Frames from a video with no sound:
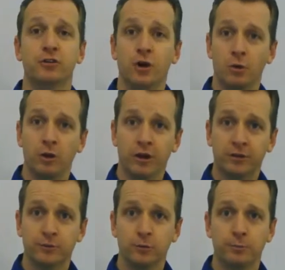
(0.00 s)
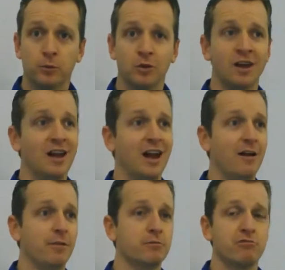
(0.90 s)
child likes football,
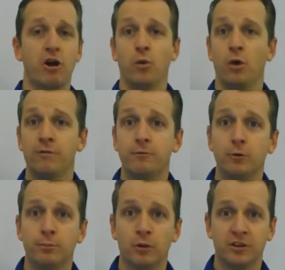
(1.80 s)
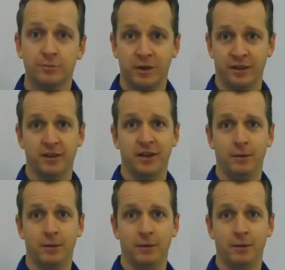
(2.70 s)
have them write why football is better than